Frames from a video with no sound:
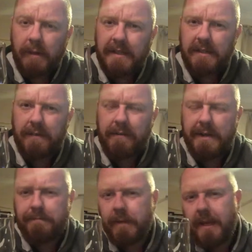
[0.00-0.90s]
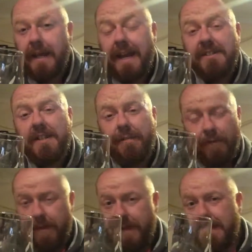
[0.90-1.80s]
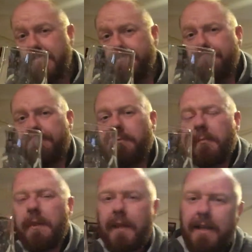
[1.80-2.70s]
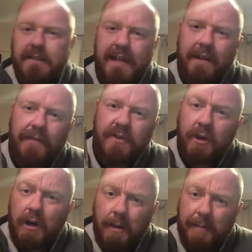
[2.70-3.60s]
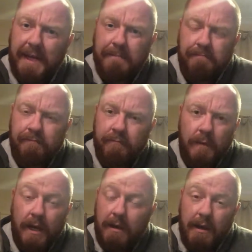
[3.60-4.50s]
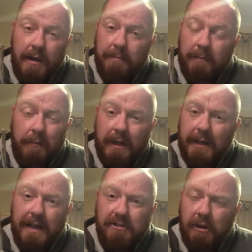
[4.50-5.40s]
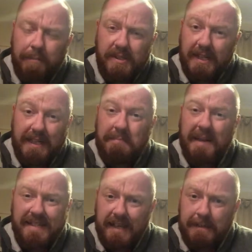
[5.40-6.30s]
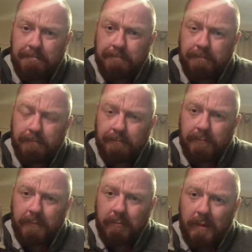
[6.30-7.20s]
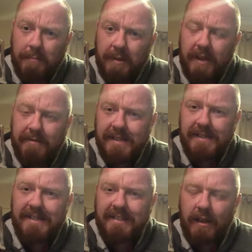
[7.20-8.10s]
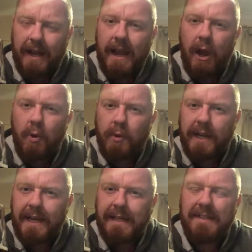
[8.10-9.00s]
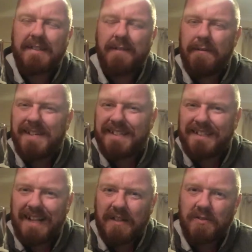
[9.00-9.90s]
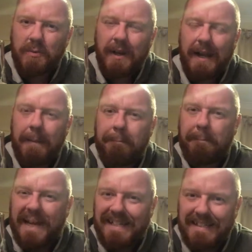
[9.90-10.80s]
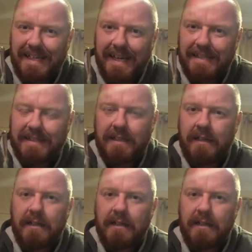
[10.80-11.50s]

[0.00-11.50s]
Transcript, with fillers: It's a very, it's different this. Instead of, it's not hoppy, it's not particularly bitter, but there is this slight oaky, very subtle kind of peatiness.